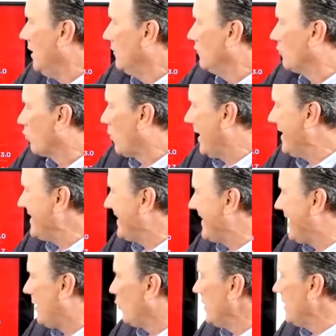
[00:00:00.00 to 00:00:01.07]
So right
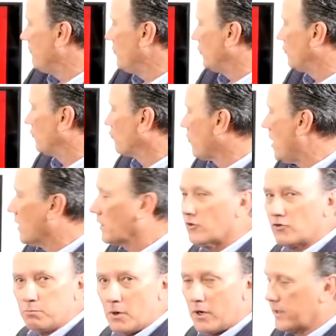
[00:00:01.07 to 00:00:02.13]
now we have the
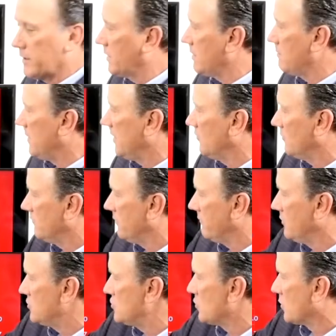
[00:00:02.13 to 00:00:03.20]
strongest market in months of
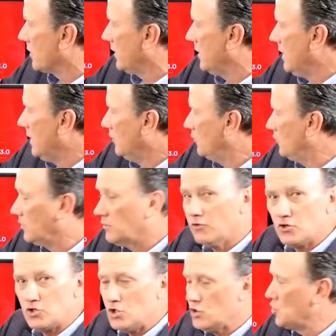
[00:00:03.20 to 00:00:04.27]
inventory since
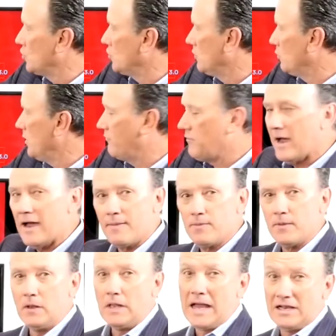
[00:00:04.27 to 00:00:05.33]
June that we've had in
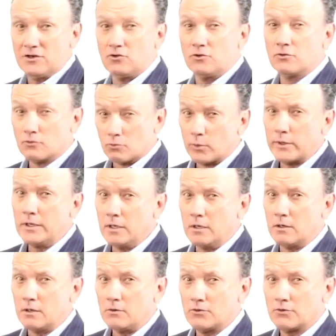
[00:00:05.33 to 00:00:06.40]
the last 3
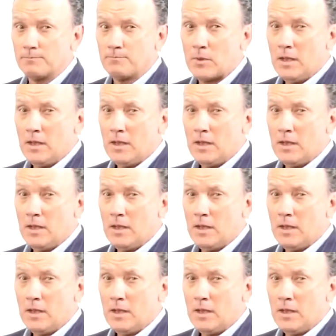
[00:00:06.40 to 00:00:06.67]
years.